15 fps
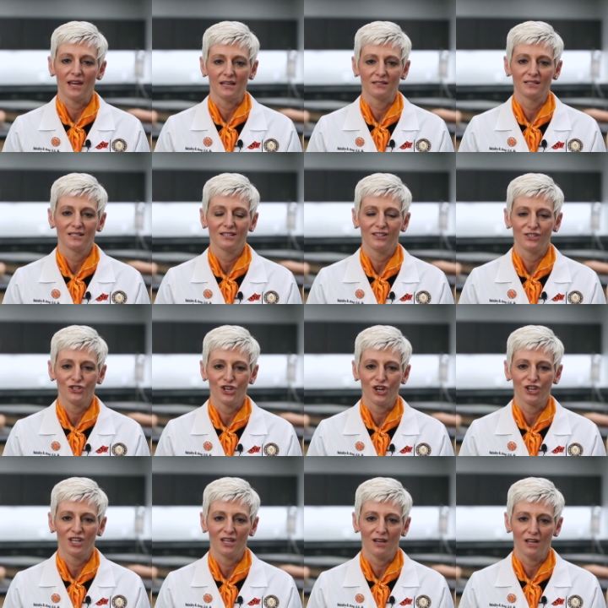thanks to the
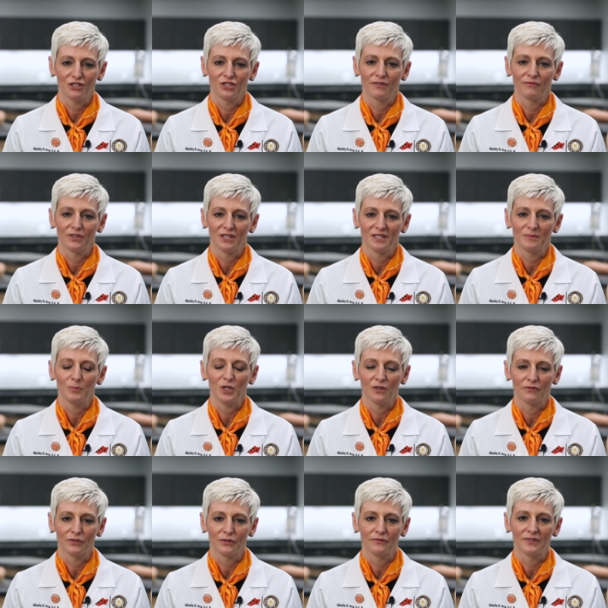Cherokee Nation for this
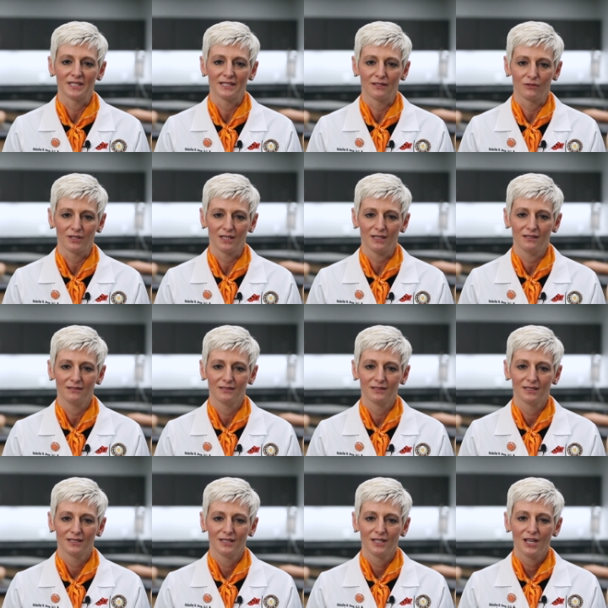beautiful facility.
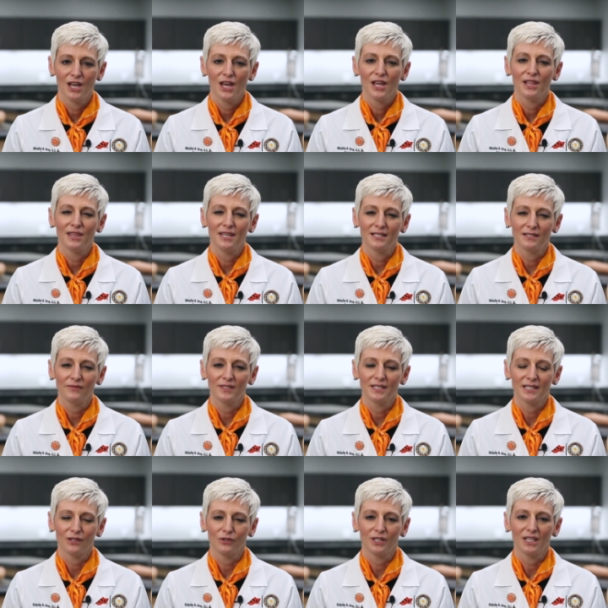This
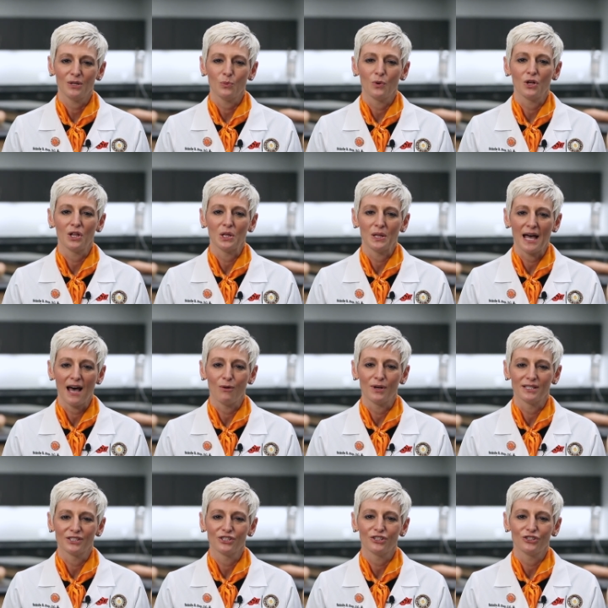facility will allow
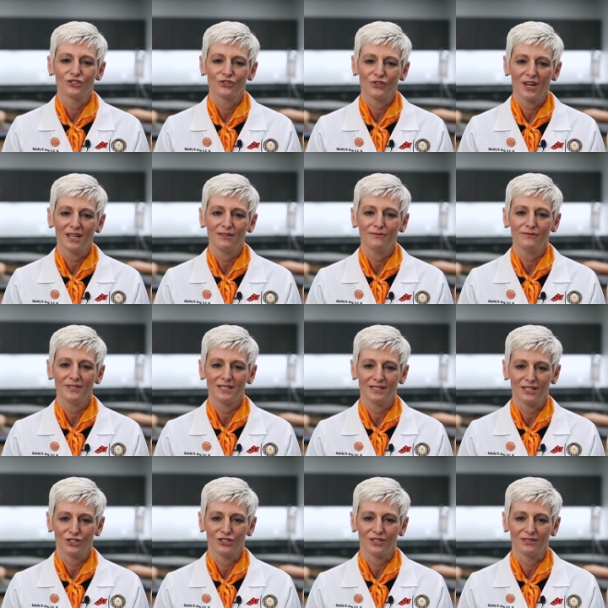us to train
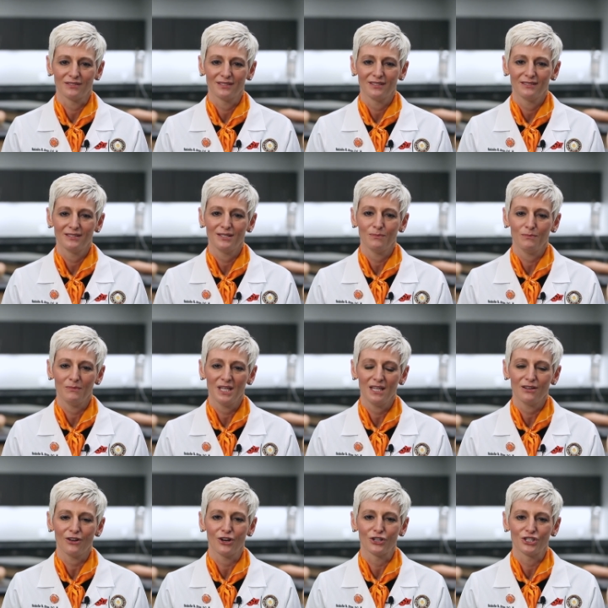physicians to
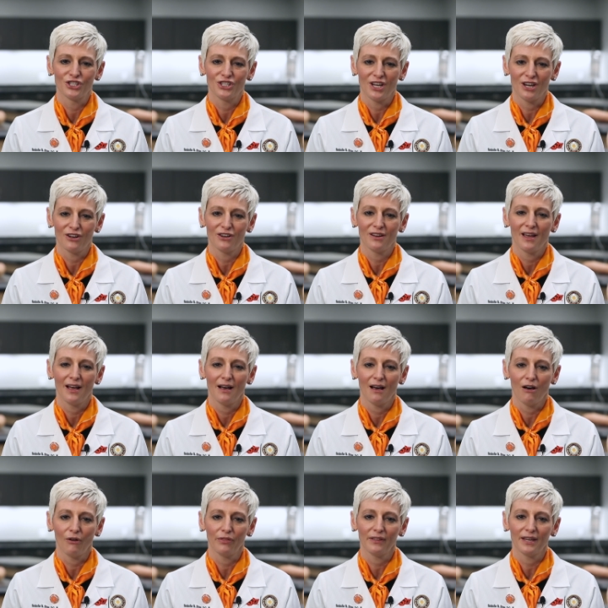meet our shared
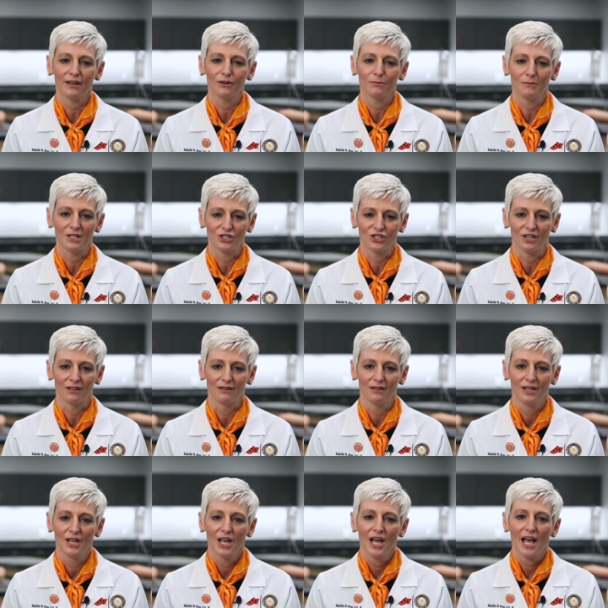healthcare mission
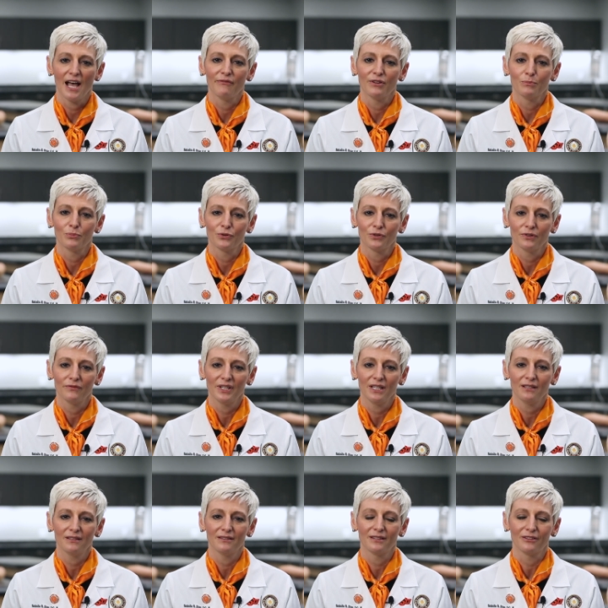of
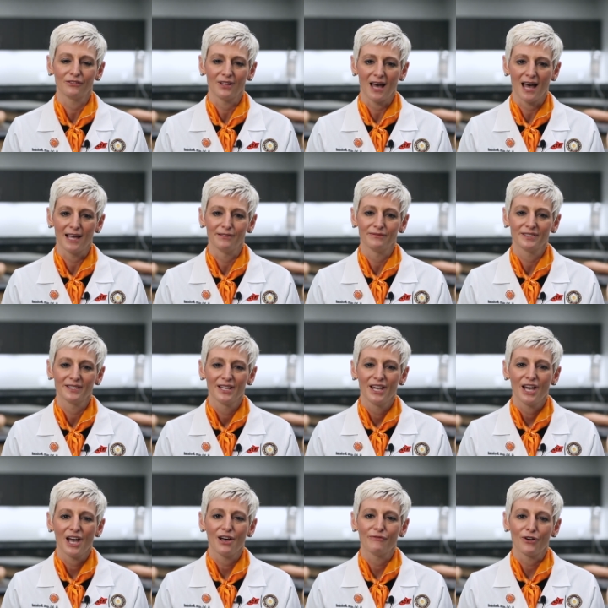improving the lives
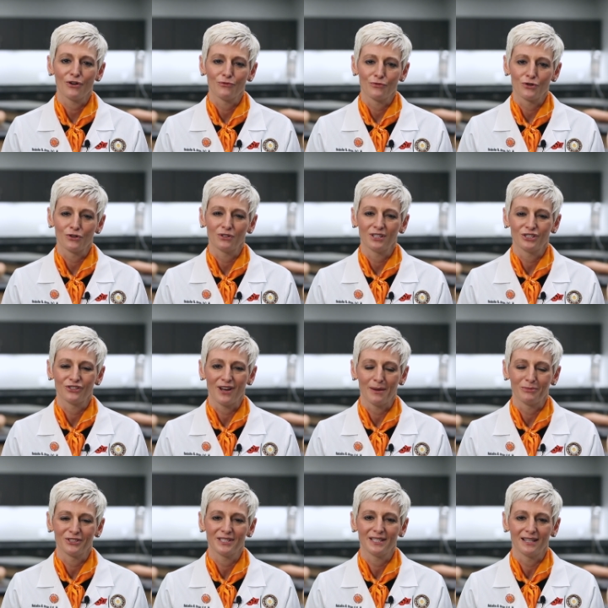of our rural and
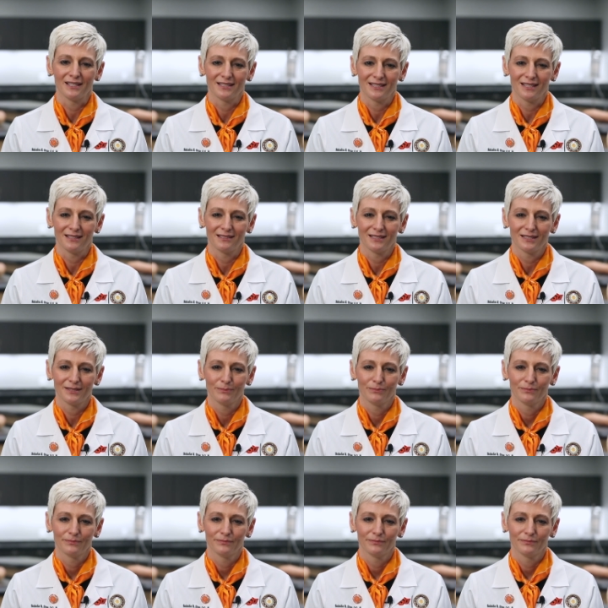tribal citizens.